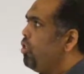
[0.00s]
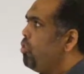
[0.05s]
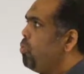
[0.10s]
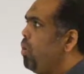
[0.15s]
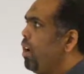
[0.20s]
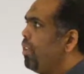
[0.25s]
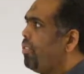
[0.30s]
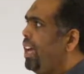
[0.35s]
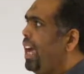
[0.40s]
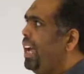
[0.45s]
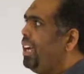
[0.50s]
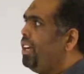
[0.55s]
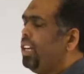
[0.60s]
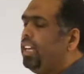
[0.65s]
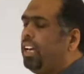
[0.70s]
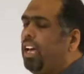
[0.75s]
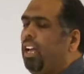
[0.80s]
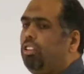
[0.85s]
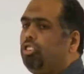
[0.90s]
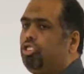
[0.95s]
was
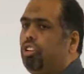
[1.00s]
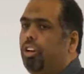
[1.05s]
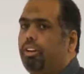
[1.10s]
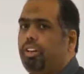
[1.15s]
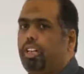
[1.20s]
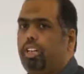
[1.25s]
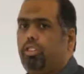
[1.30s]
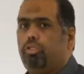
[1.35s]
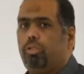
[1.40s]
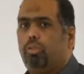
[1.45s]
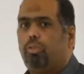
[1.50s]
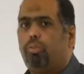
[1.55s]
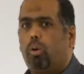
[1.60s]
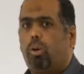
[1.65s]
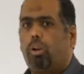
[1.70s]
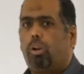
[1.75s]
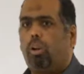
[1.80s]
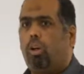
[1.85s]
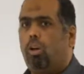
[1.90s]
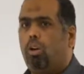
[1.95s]
agriculture region
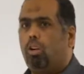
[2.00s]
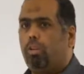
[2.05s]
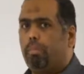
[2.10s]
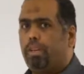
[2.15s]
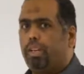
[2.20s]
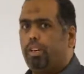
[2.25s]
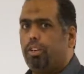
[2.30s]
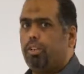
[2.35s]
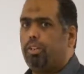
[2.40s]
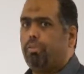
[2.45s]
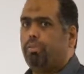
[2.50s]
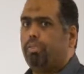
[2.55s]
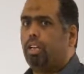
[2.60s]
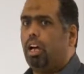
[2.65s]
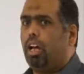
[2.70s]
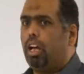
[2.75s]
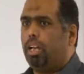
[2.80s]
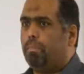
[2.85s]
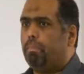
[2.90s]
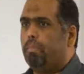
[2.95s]
for a long period of
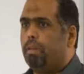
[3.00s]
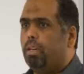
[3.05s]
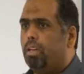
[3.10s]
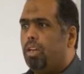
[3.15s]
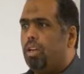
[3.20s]
time.